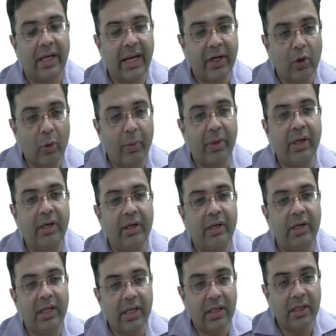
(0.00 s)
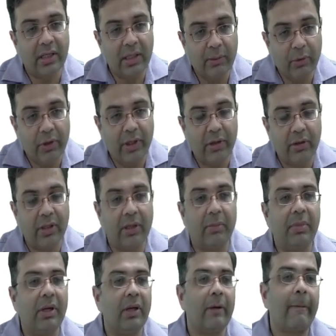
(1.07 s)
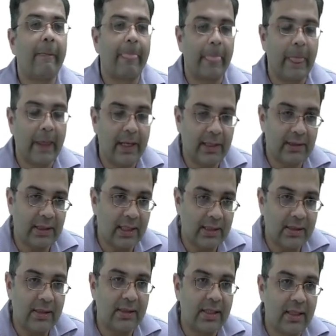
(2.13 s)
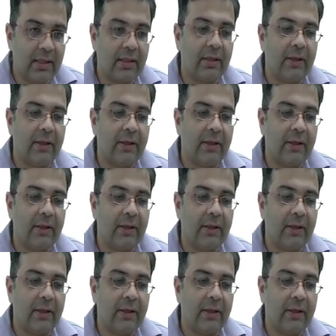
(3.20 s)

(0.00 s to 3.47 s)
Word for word: get operated take chemoradiotherapy there are chances that